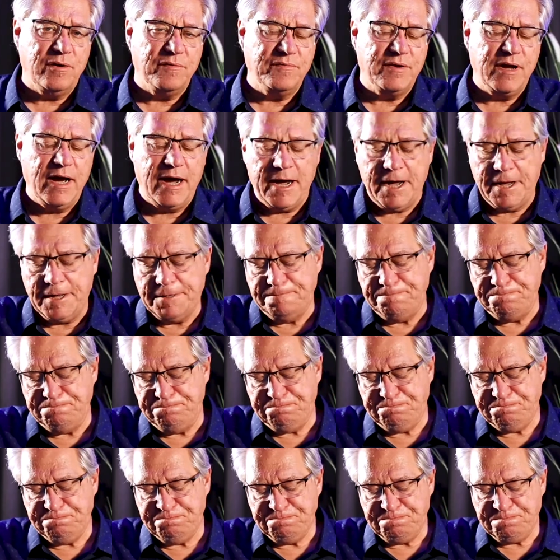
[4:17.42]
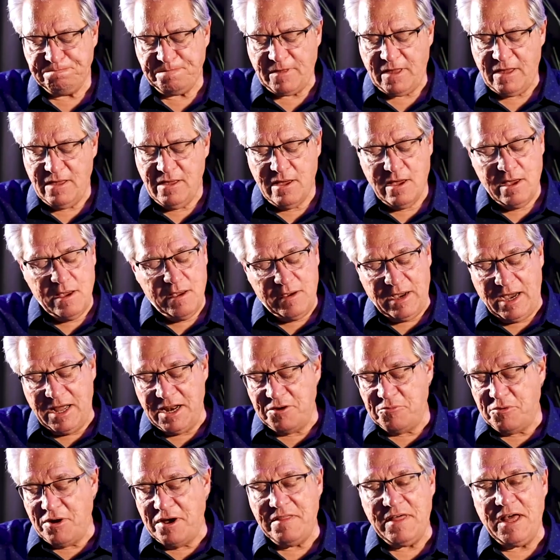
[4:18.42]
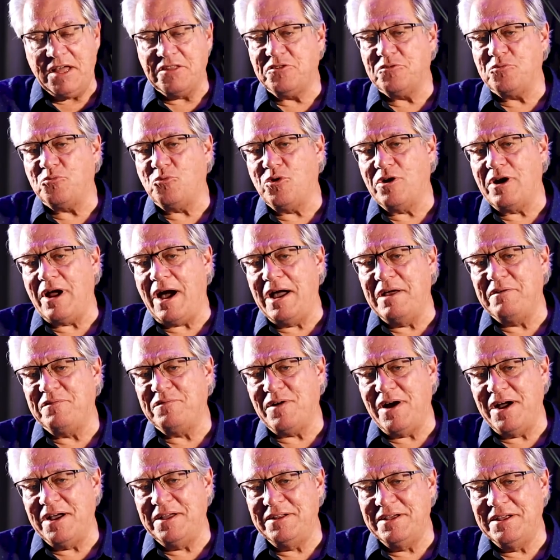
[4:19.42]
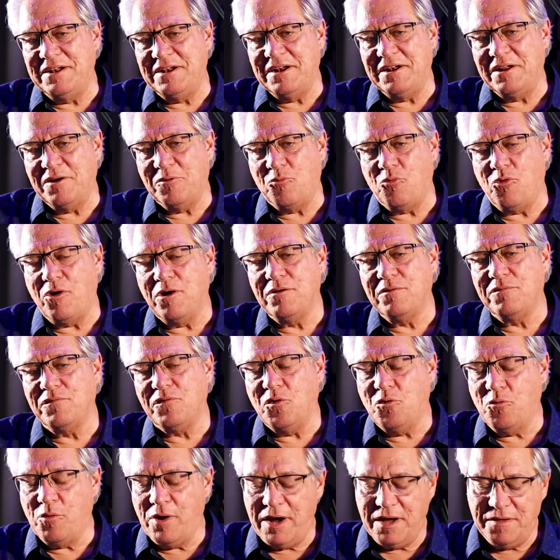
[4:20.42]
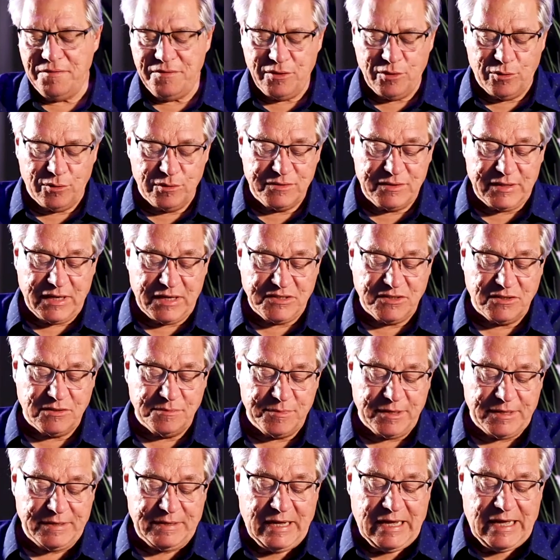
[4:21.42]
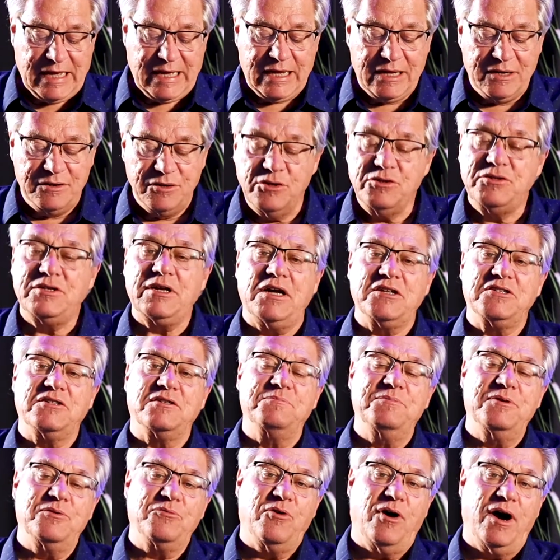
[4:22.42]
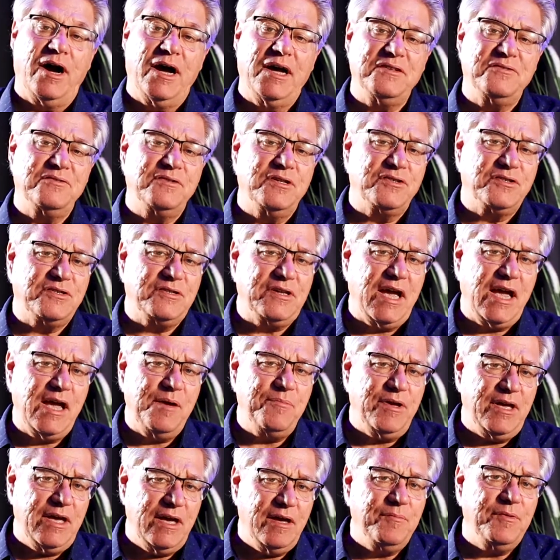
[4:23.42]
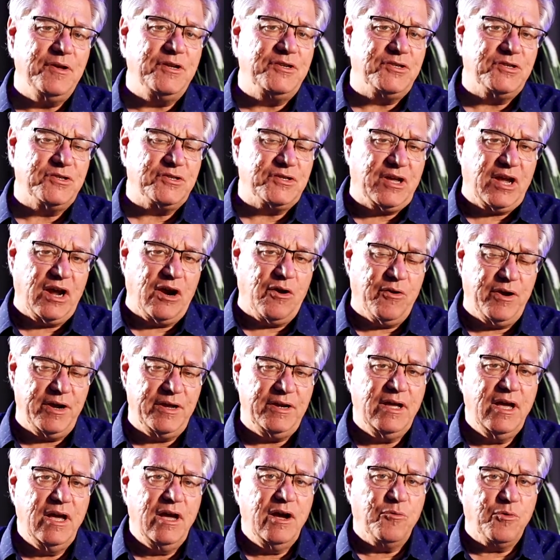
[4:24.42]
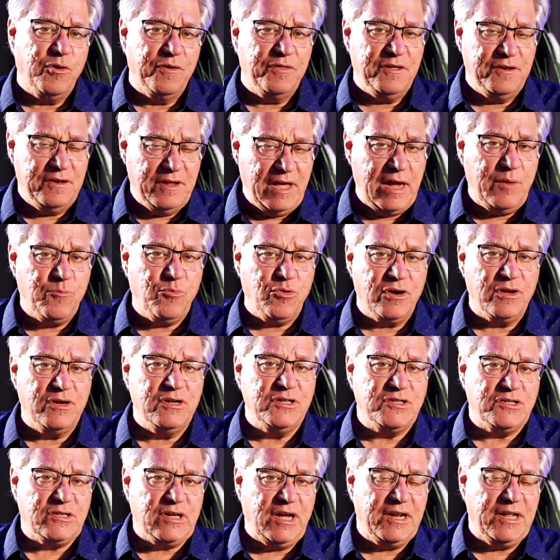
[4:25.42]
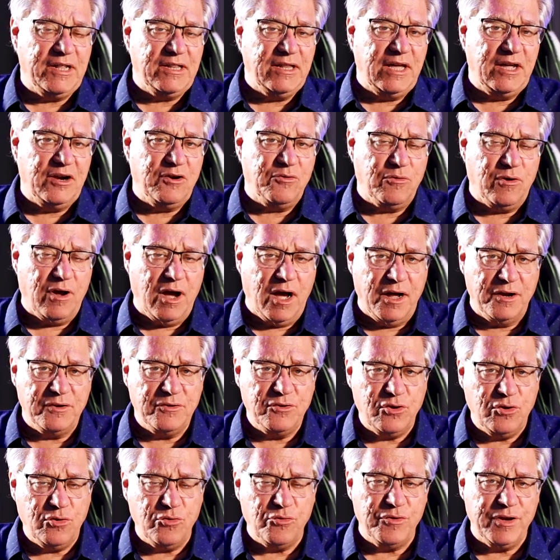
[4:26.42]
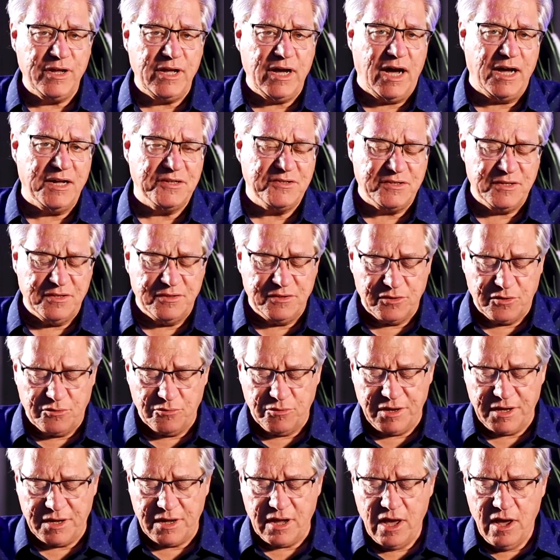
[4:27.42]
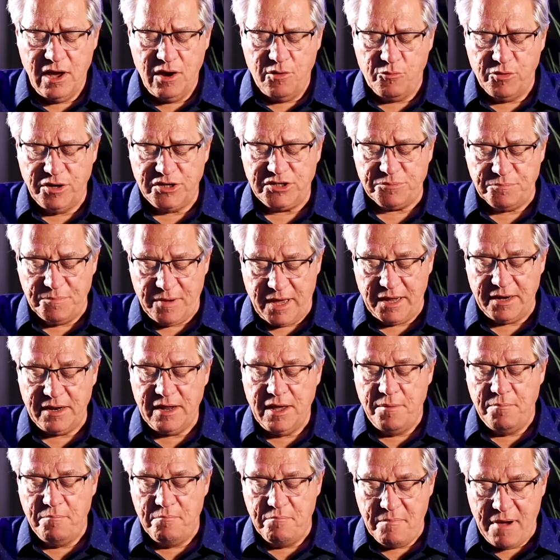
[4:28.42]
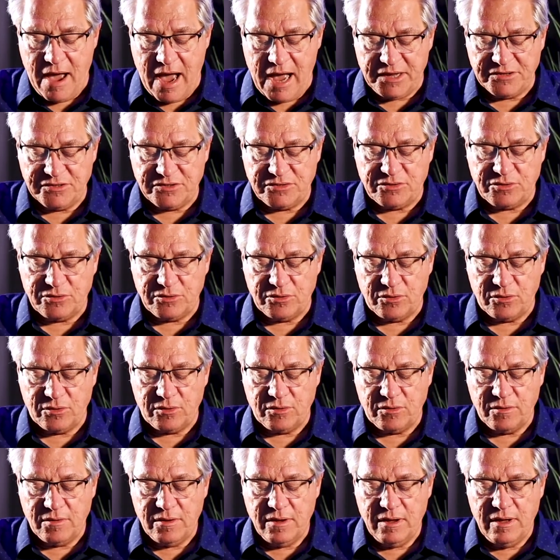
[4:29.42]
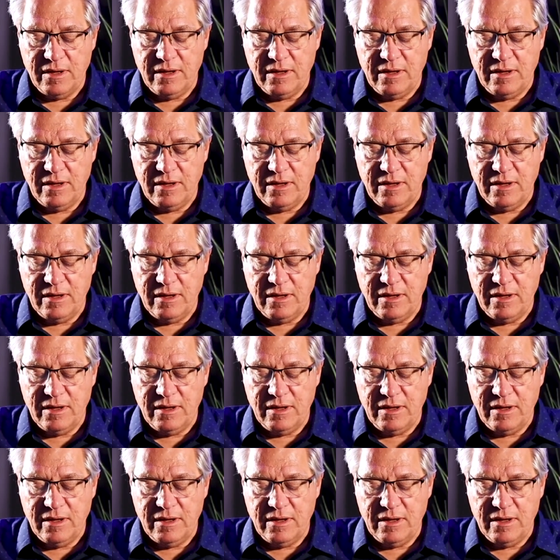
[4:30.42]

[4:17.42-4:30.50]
of God. Anyway, that's where I find it in a wonderful way in the Old Testament. New Testament wise, the same image is carried with a name we're going to study later on, kurios in the Greek, which meant master